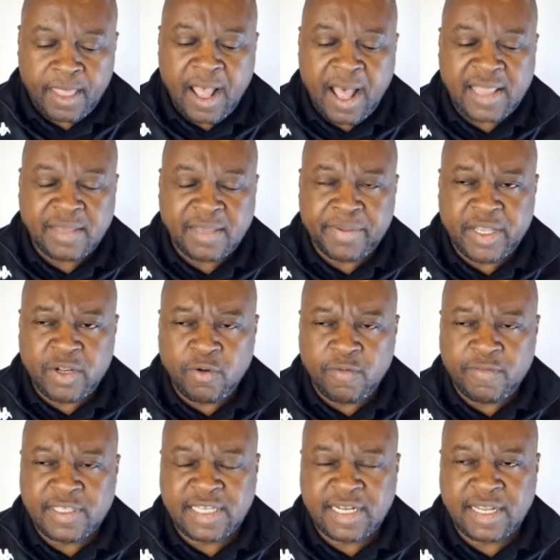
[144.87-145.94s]
the beginning
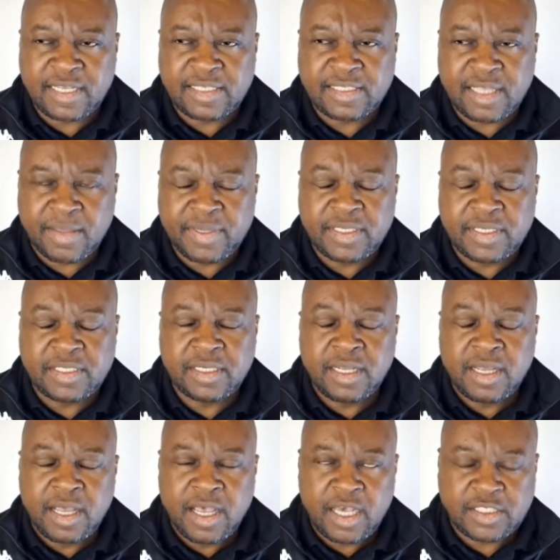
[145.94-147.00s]
of the SADC Summit,
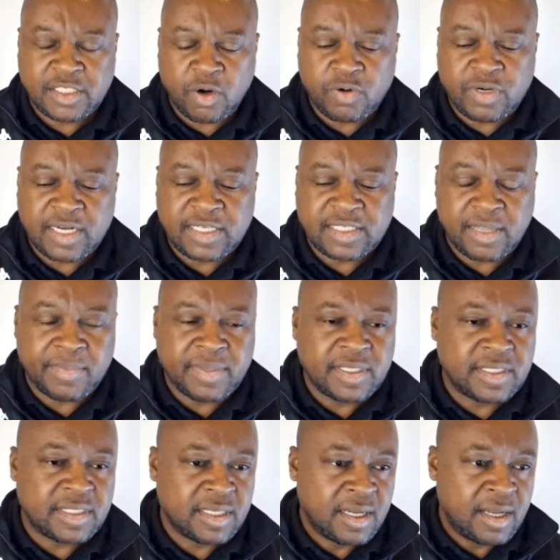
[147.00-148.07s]
Extraordinary
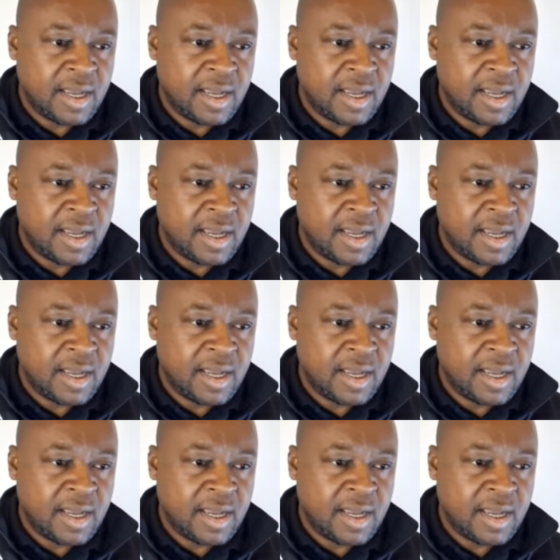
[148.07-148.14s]
Summit.